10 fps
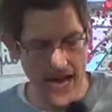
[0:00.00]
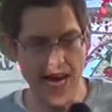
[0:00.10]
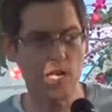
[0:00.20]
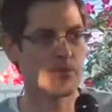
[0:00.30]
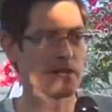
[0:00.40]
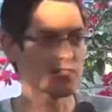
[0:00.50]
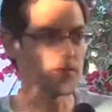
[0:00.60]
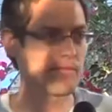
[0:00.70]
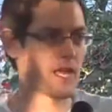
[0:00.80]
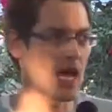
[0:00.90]
I got out of
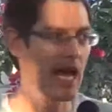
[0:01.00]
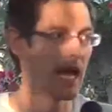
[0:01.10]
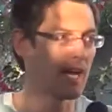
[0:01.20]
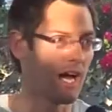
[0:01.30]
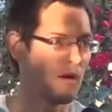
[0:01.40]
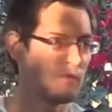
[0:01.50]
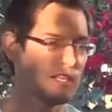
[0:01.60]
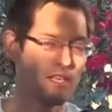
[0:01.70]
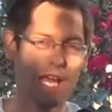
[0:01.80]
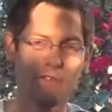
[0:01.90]
prison, and um,
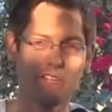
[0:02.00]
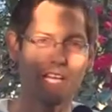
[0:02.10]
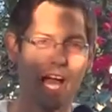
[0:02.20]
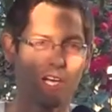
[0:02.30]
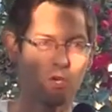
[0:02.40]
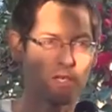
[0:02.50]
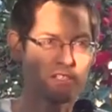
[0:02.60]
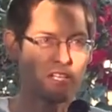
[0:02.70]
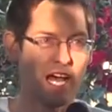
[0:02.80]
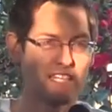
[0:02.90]
the, everything kind of
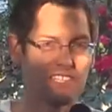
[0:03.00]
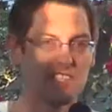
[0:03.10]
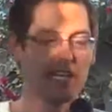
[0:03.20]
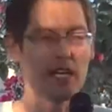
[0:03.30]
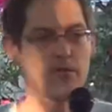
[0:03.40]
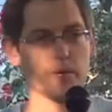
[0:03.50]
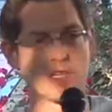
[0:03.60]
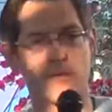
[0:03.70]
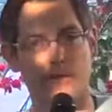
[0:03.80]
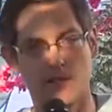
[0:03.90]
crystallized. This need for me
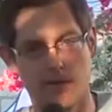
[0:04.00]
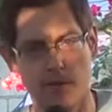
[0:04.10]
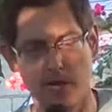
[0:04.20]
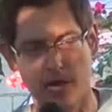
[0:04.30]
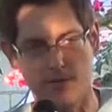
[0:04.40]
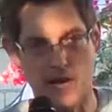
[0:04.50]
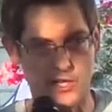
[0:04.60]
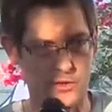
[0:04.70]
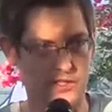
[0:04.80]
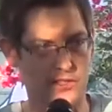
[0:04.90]
to diversify my life
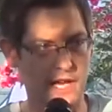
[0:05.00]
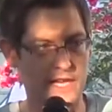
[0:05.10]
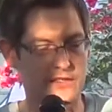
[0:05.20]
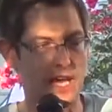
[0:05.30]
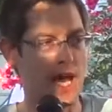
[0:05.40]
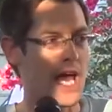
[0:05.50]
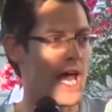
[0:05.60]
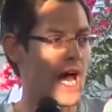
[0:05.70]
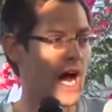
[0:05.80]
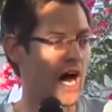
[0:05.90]
kind of crystallized
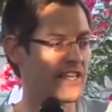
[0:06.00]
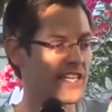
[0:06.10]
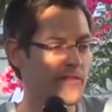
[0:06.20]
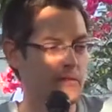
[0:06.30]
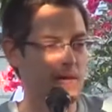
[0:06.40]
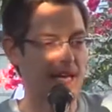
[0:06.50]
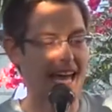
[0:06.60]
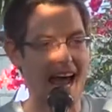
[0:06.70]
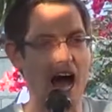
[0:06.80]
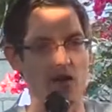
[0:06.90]
uh, the need for me to
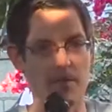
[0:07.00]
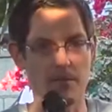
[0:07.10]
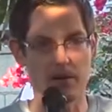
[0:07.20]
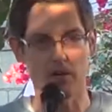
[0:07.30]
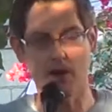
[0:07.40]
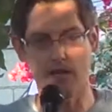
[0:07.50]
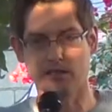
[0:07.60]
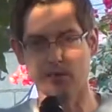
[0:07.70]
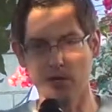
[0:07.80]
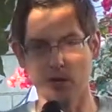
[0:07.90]
get out of my punk rock
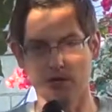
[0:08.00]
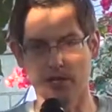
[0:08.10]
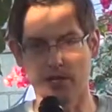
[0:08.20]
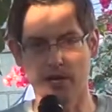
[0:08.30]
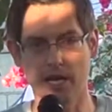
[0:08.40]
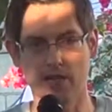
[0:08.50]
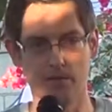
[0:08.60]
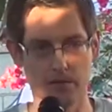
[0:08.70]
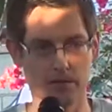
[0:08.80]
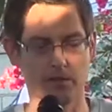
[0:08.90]
subculture and
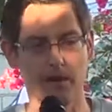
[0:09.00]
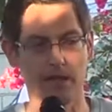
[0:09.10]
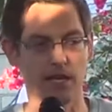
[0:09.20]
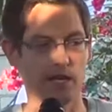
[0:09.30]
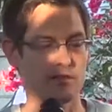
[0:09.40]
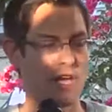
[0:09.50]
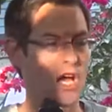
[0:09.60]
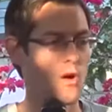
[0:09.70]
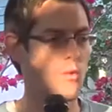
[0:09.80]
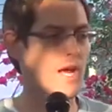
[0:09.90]
diversify things.
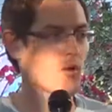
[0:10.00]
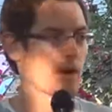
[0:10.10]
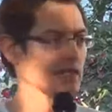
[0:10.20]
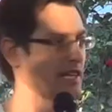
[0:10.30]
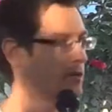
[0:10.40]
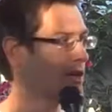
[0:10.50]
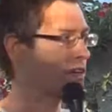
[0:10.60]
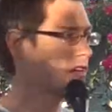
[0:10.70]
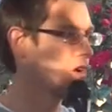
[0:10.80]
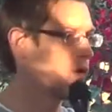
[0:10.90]
When I went, does anyone
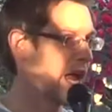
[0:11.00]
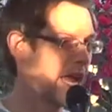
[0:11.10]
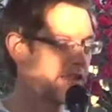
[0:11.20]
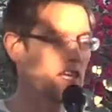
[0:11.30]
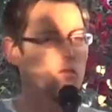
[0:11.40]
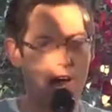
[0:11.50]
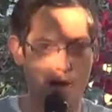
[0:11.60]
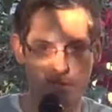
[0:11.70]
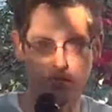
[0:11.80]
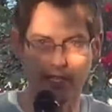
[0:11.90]
here know who Anthony
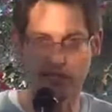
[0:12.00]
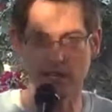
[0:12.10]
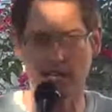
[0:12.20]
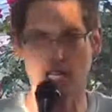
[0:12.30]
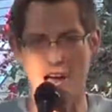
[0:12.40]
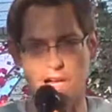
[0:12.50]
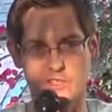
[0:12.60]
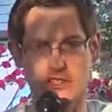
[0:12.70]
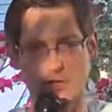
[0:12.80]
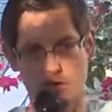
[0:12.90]
Robbins is? I think a lot
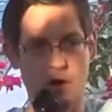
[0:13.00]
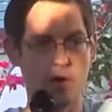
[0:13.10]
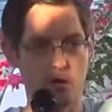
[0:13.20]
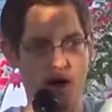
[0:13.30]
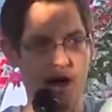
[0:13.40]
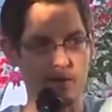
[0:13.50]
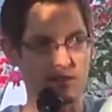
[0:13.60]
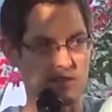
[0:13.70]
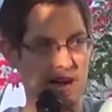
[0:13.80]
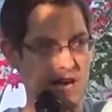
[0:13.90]
of us do. Tony
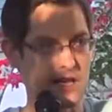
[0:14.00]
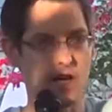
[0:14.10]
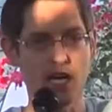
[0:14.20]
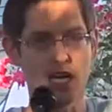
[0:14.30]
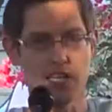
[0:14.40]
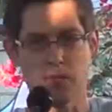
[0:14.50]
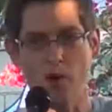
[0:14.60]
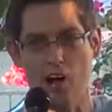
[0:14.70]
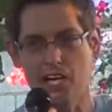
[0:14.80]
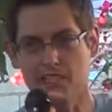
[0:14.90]
Robbins, the kind of the,
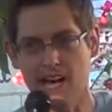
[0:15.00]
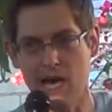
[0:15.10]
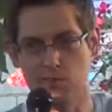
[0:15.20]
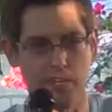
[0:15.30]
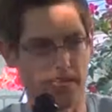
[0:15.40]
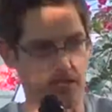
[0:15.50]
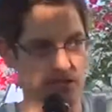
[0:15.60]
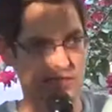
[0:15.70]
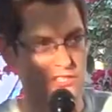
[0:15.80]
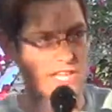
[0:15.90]
the archetype of like the
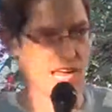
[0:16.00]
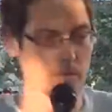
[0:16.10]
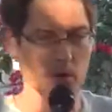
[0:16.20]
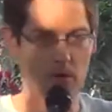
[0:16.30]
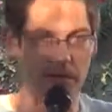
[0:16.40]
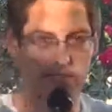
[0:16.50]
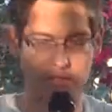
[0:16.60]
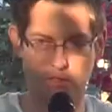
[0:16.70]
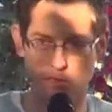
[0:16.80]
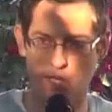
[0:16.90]
cliche
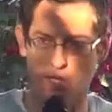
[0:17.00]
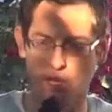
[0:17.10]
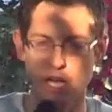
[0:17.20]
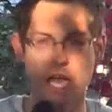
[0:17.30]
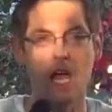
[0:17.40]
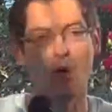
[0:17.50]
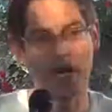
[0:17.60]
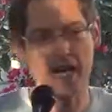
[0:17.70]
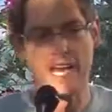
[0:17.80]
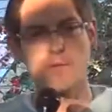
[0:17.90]
motivational speaker.
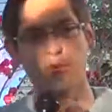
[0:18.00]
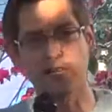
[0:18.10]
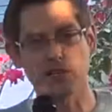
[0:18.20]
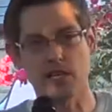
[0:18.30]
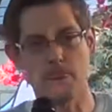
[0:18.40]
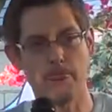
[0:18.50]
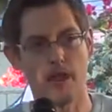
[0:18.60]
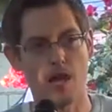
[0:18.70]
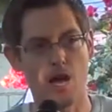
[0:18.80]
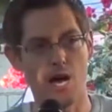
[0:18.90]
When I got out of prison,
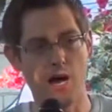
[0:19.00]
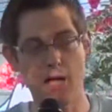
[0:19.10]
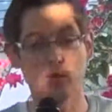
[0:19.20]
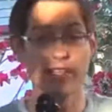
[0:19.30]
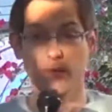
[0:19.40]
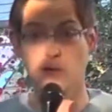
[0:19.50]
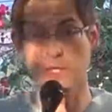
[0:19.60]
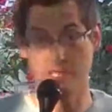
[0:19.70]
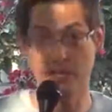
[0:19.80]
uh, I read some of the